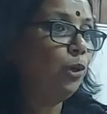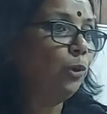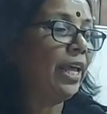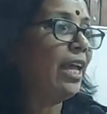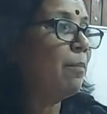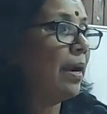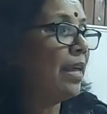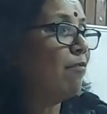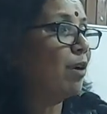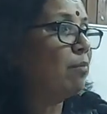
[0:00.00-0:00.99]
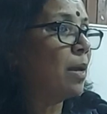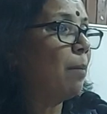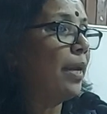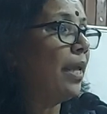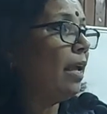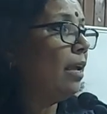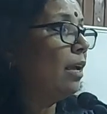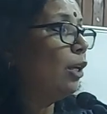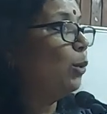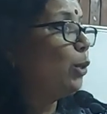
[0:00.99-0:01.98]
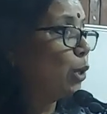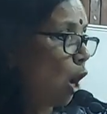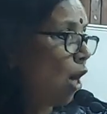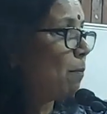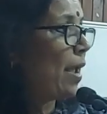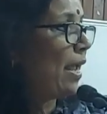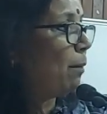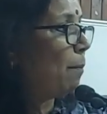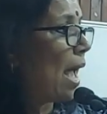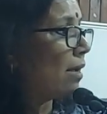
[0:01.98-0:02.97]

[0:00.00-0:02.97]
You take money from somebody, you do not pay it